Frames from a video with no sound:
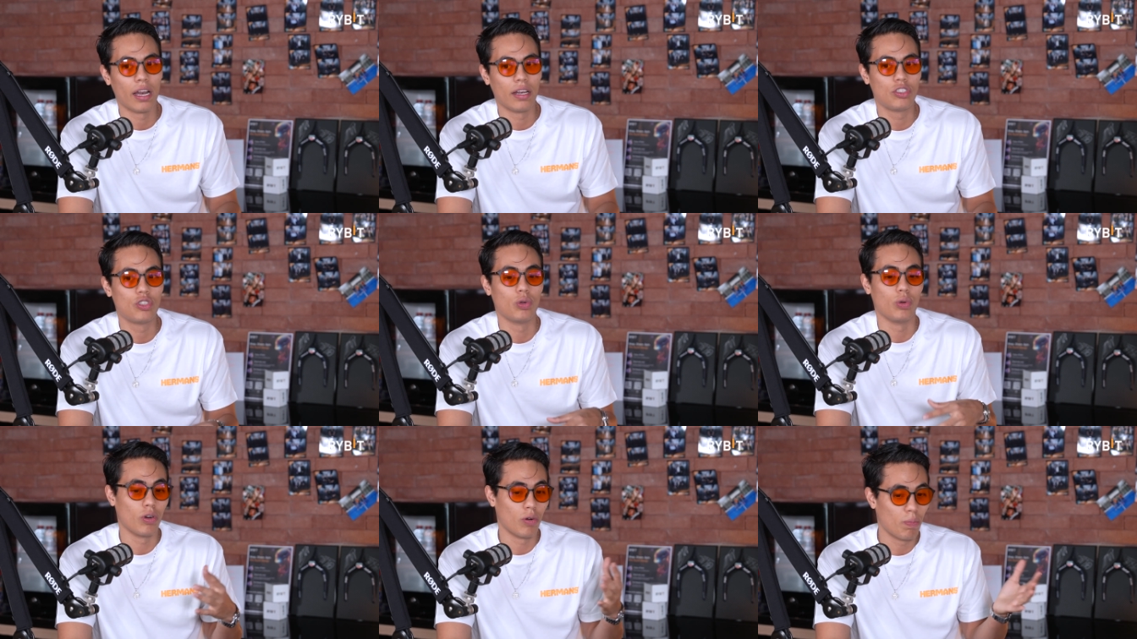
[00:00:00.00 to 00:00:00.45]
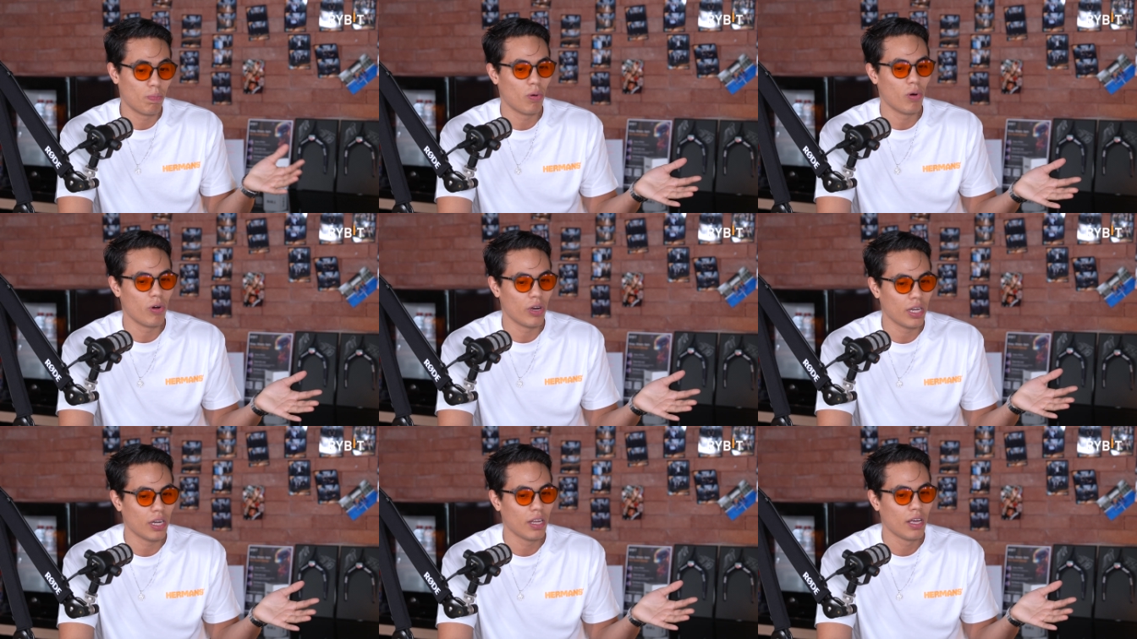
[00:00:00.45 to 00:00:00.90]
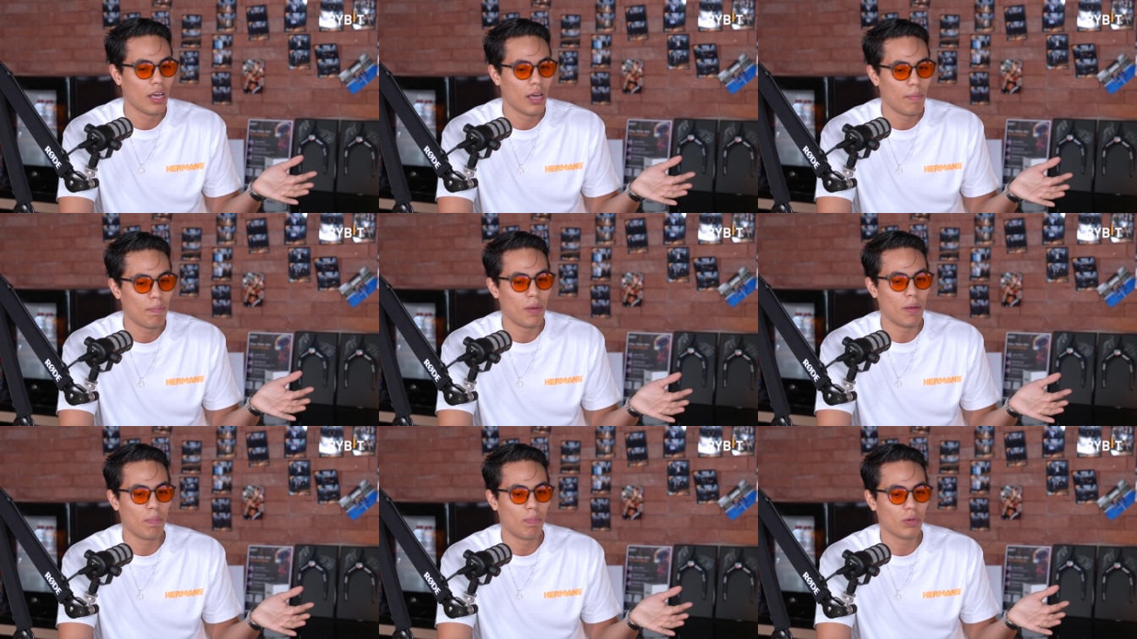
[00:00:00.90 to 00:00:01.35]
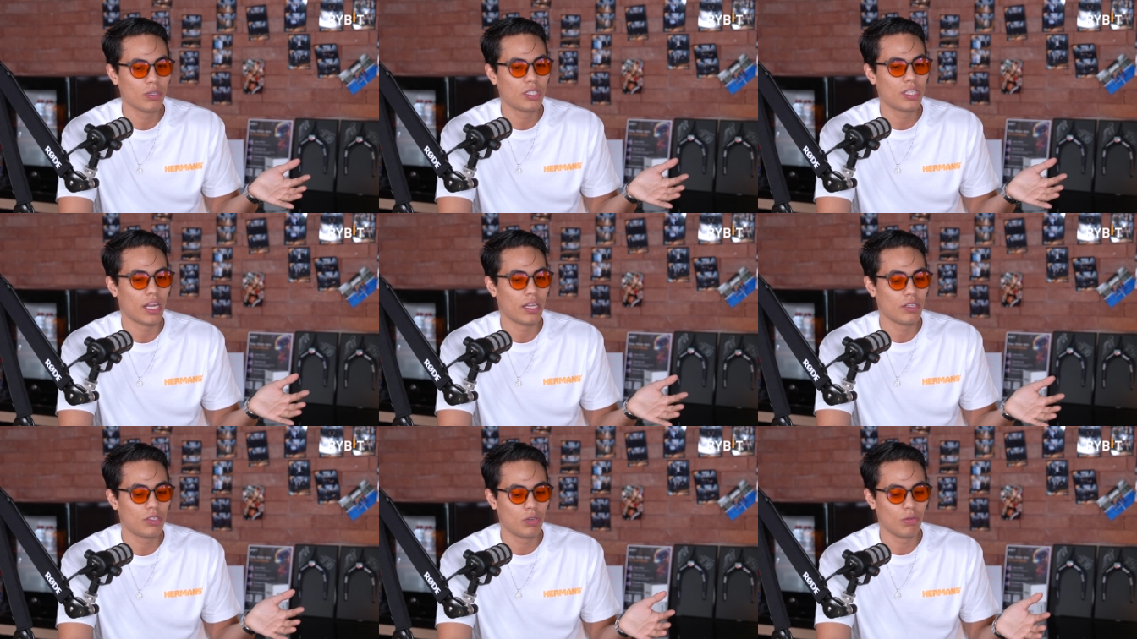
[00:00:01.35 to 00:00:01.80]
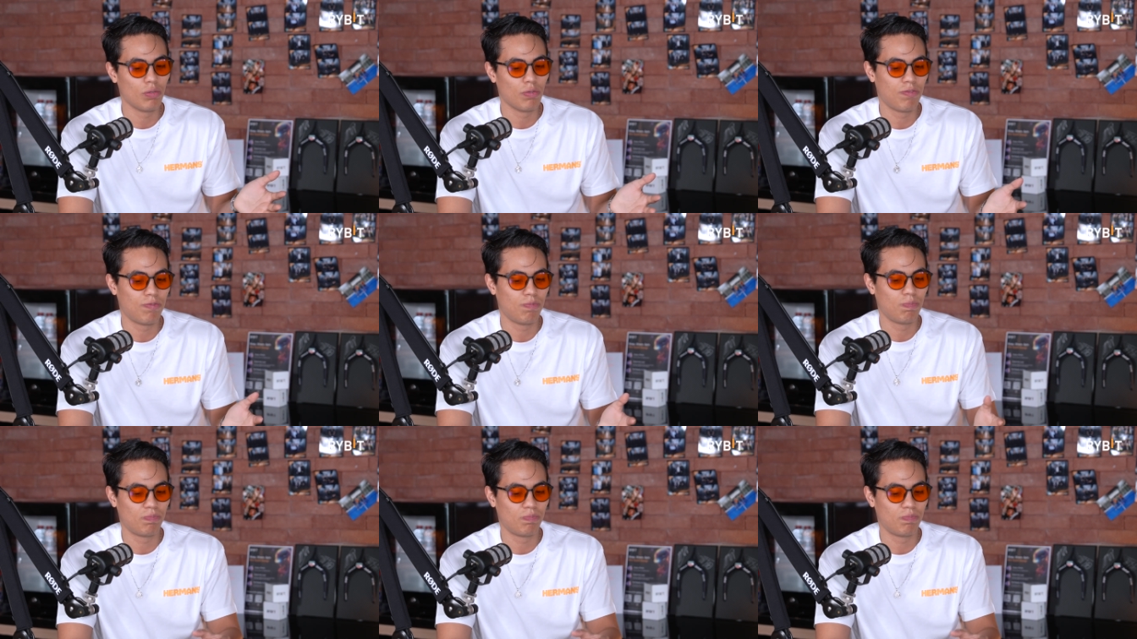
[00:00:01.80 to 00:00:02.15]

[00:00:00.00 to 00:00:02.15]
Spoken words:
And to your point, people tend to